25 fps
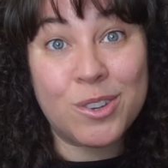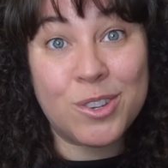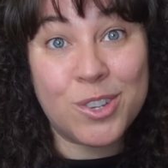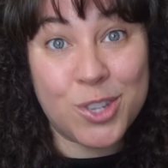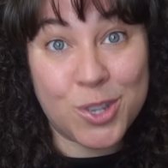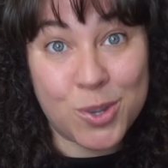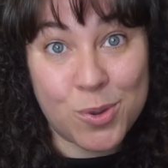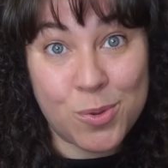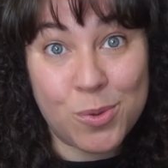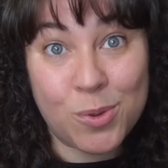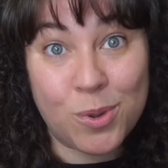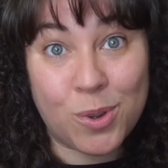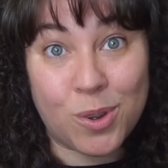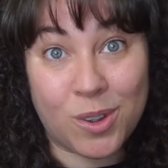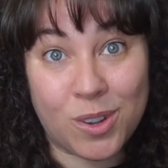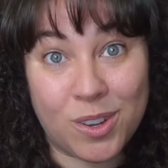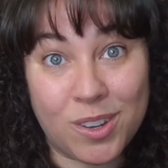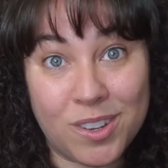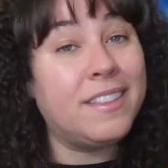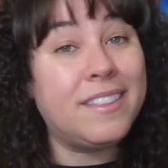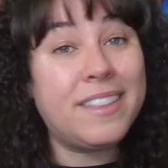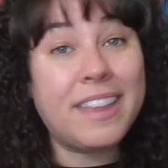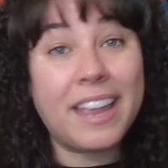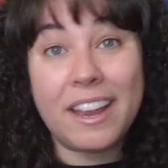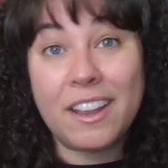school.
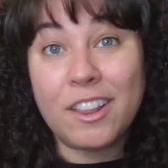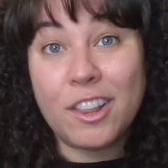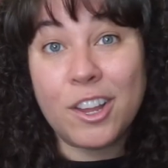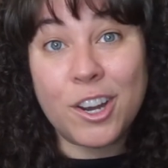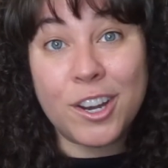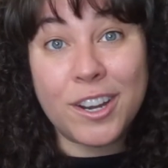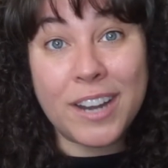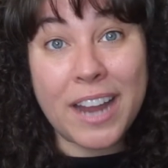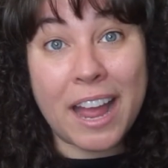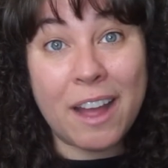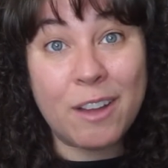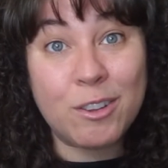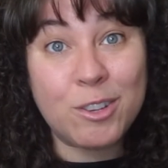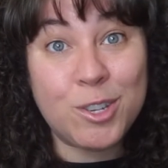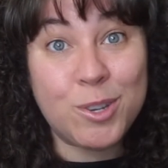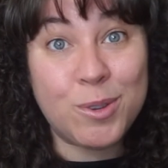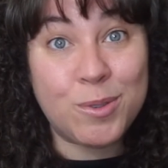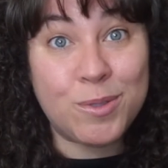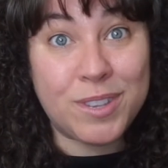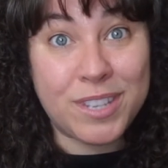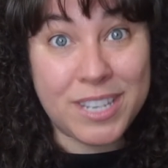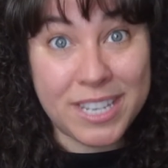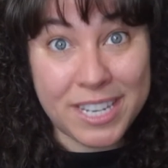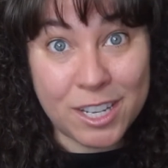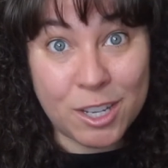They learn how to
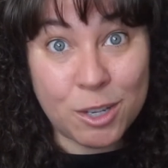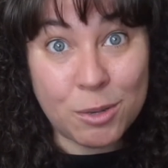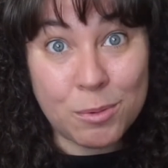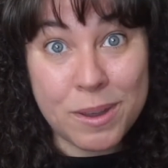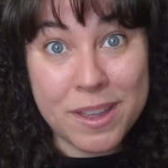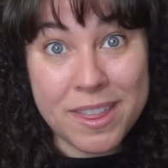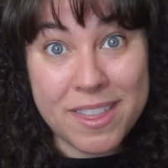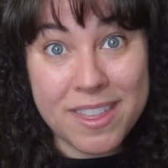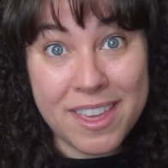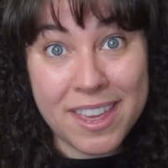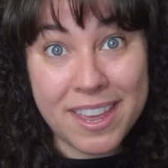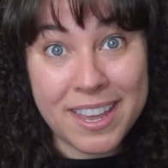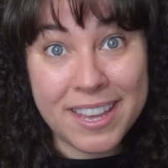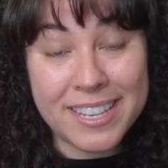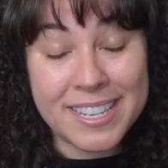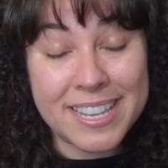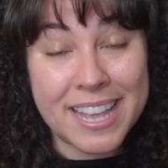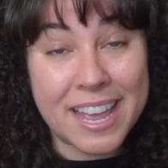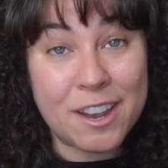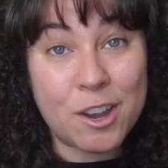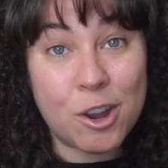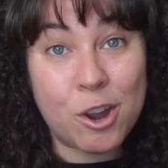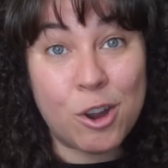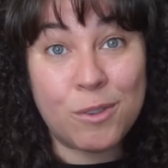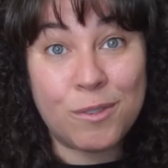deal with things and
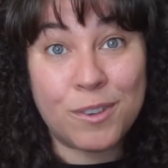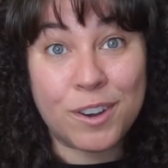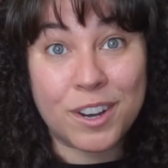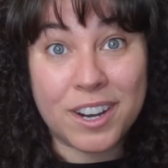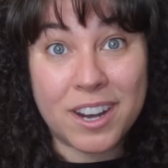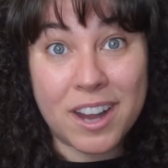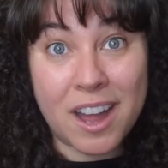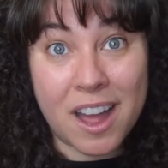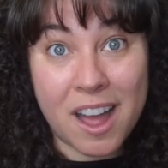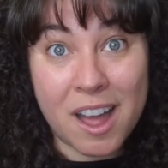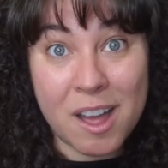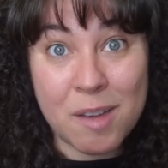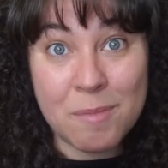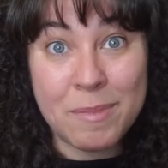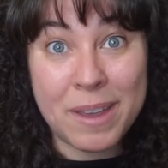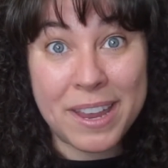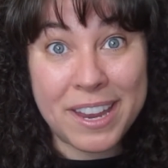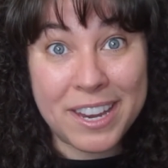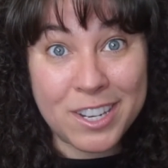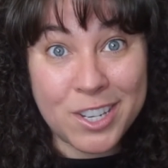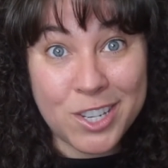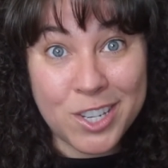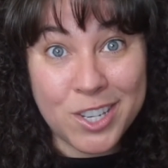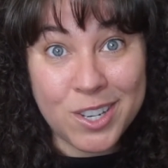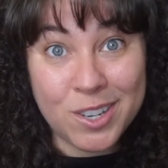overcome
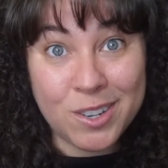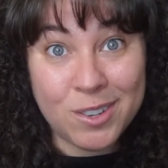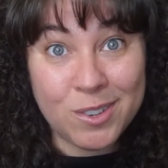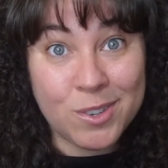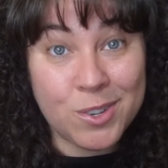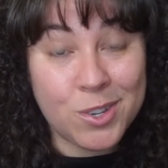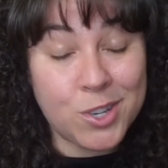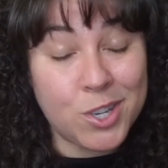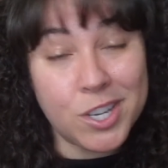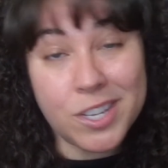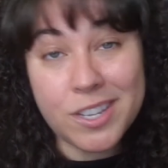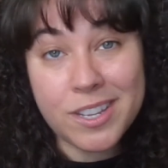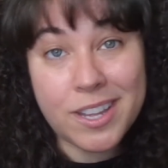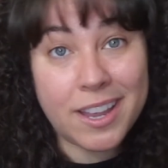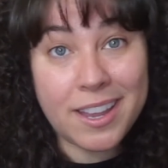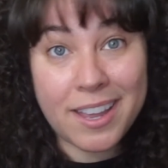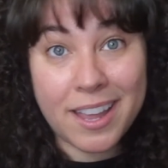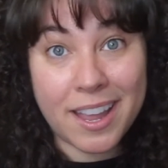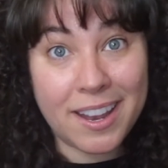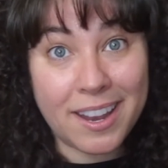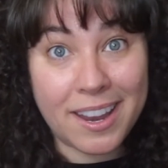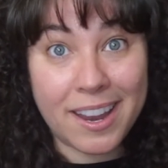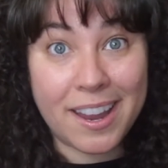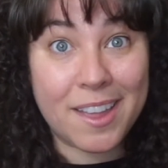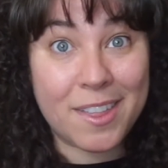issues, just like
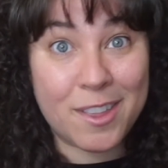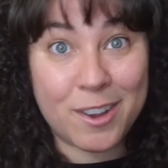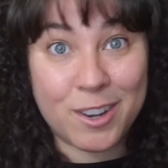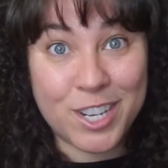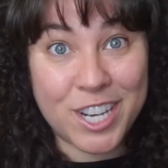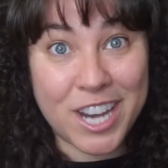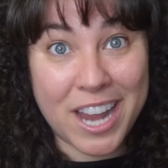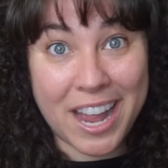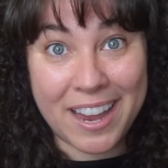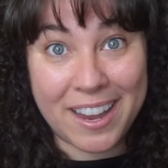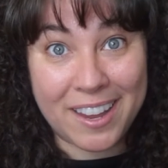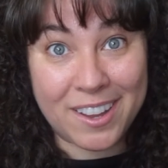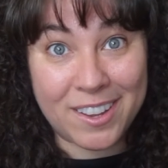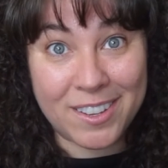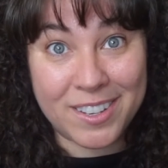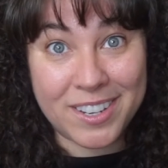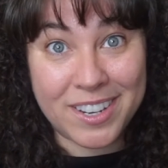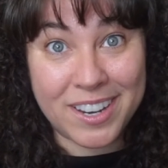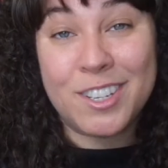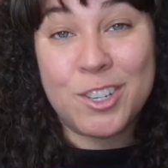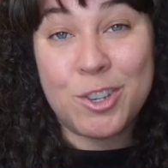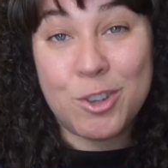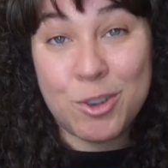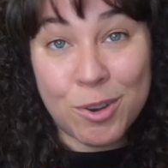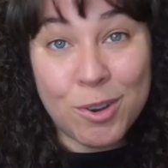any other child.
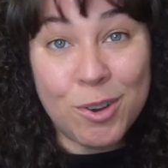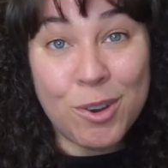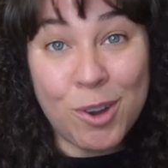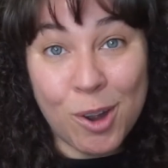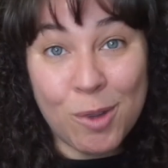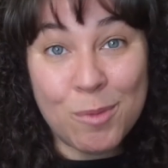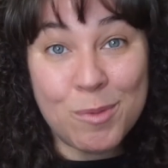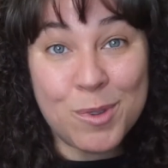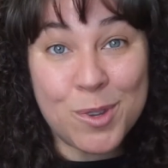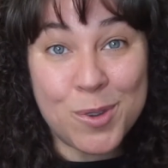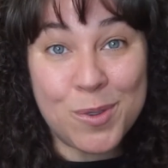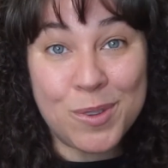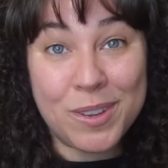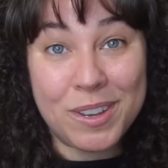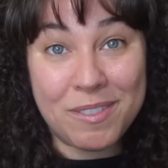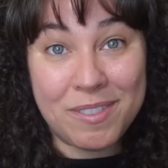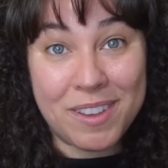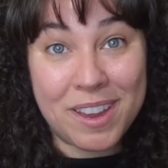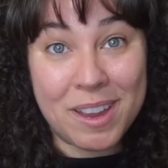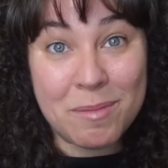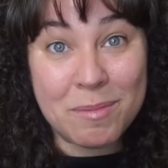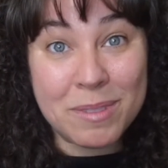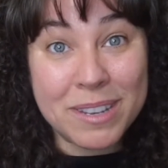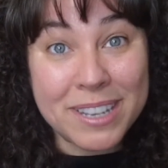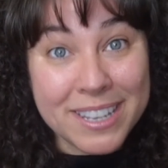True homeschooling
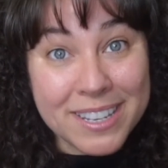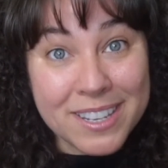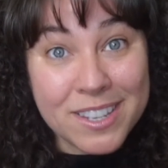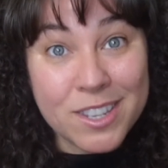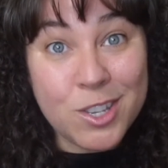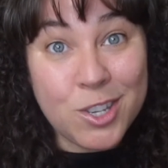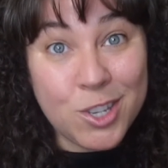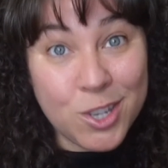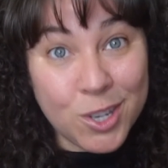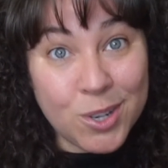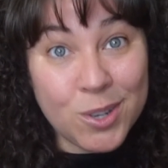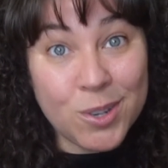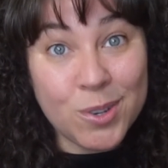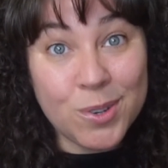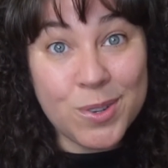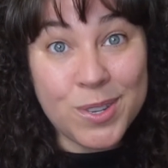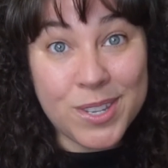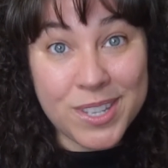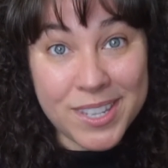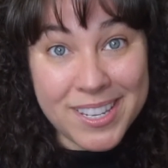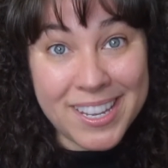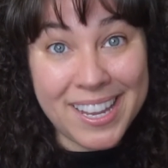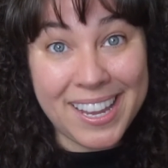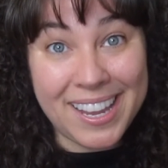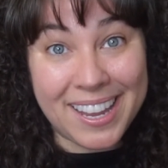families do
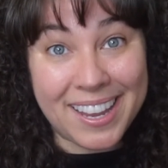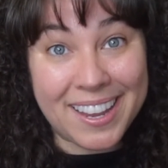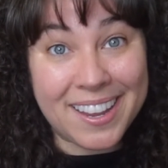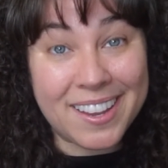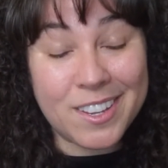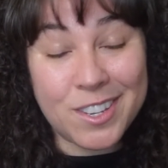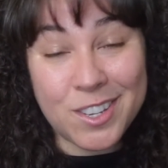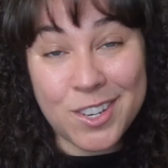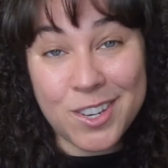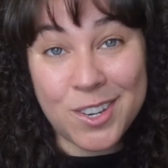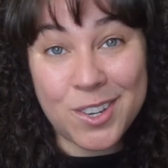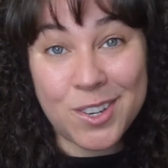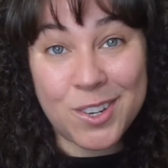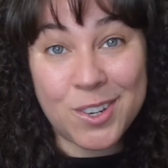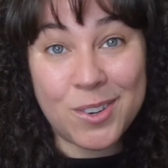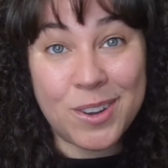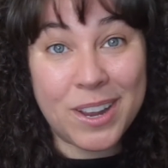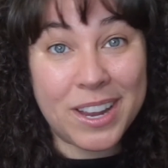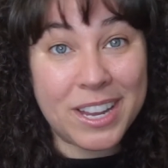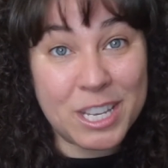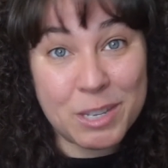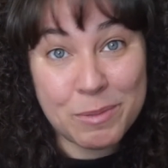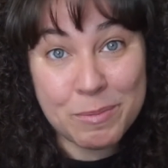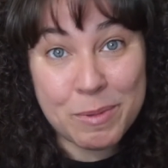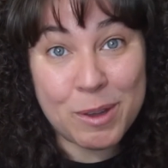seek to
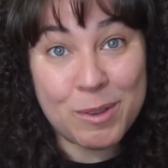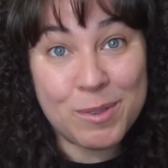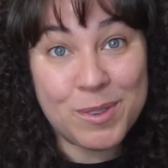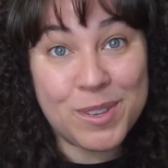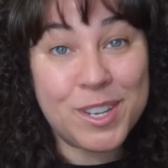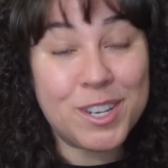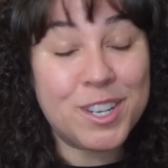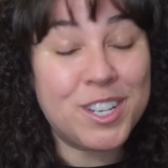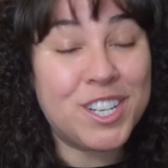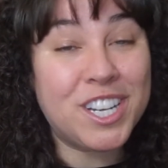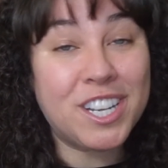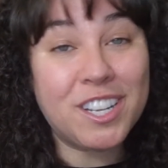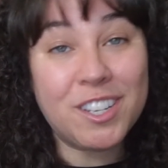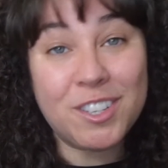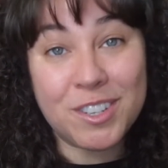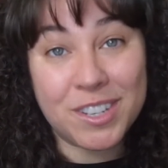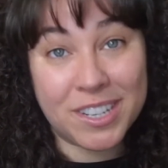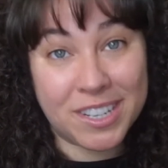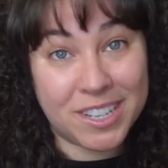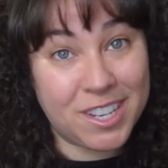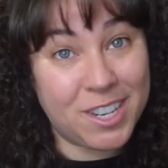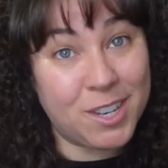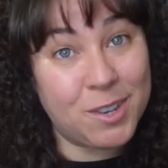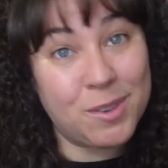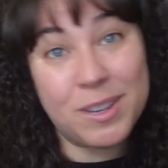expose their children
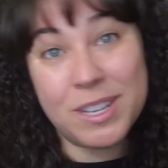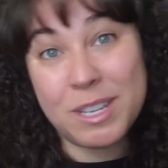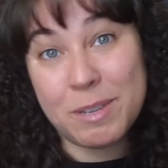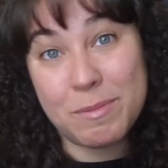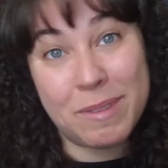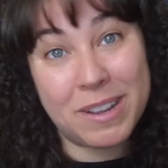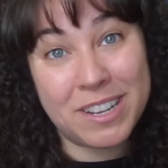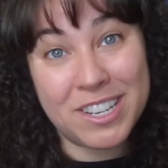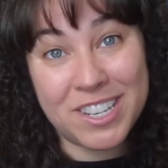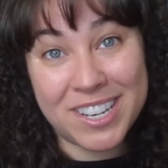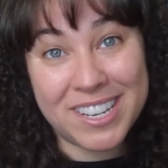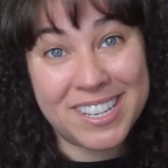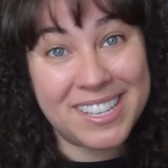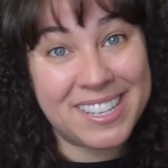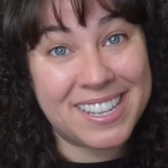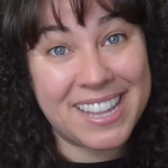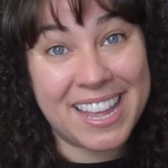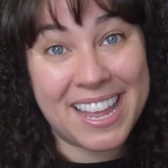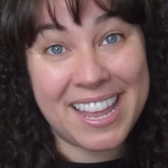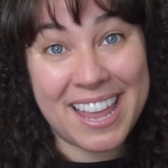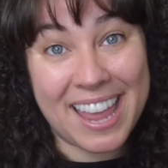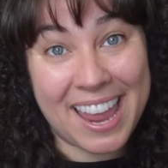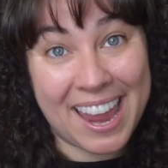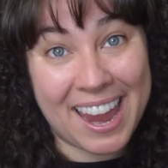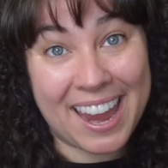to as much as they
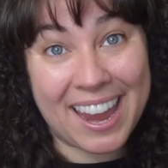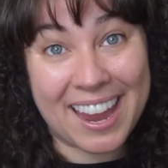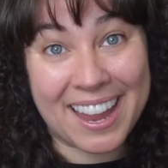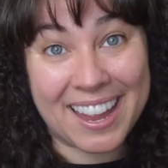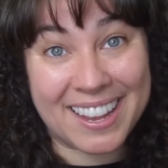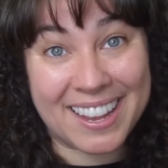can.